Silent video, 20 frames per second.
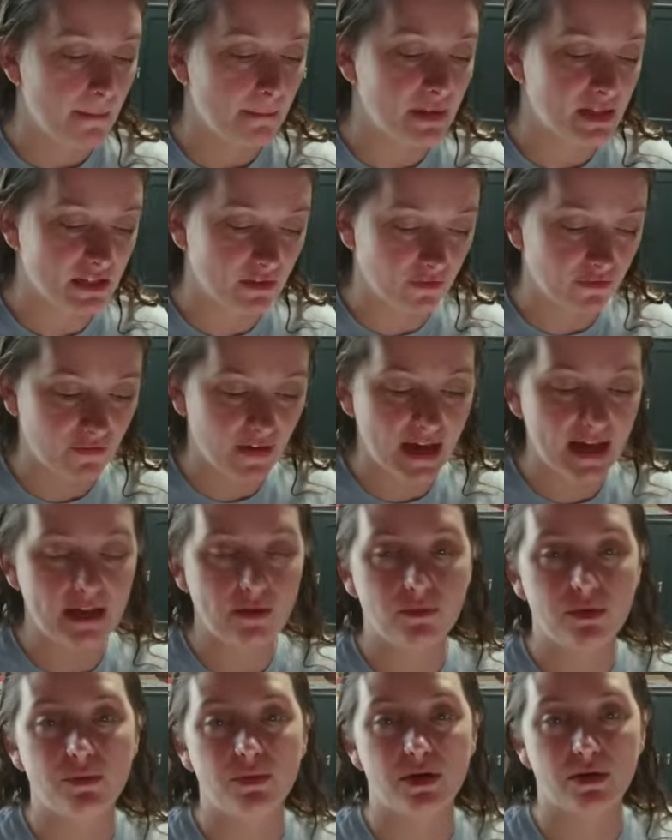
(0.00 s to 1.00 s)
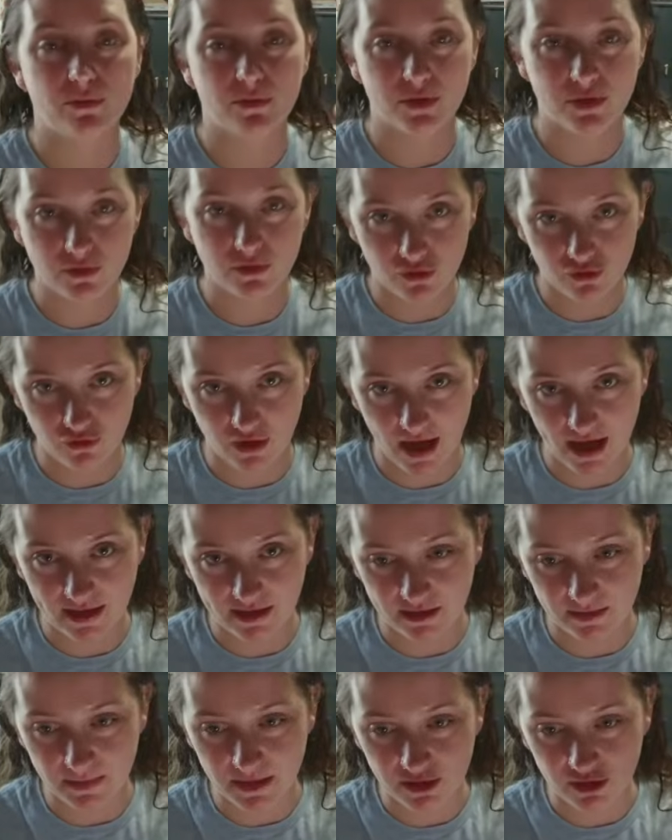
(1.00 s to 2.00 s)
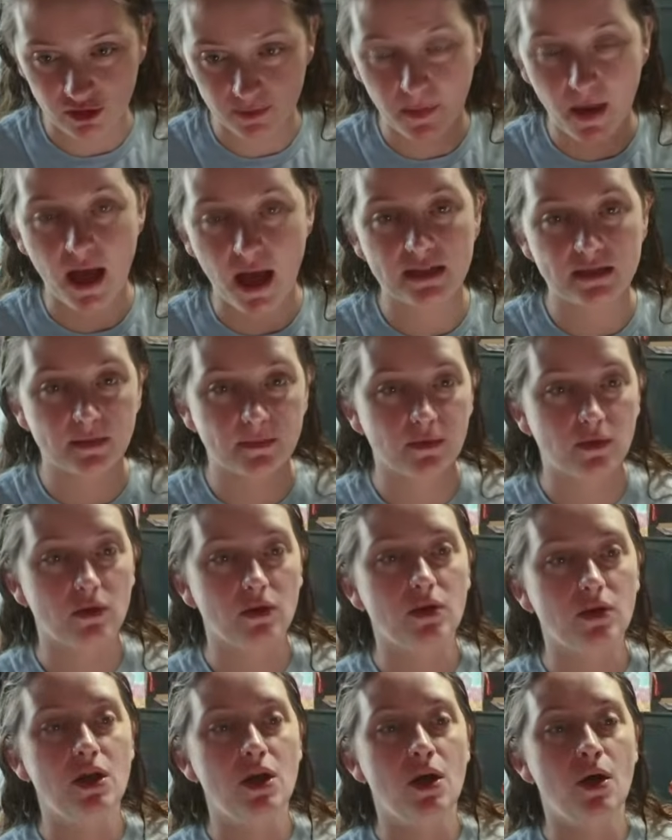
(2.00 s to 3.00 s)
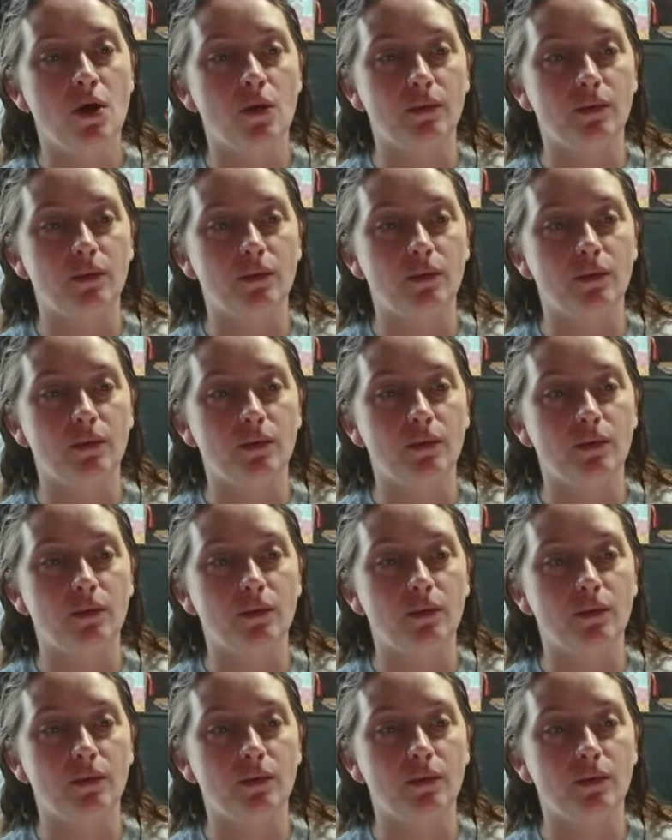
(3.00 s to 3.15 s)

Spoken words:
But to fight, we want to reduce drag as much as possible.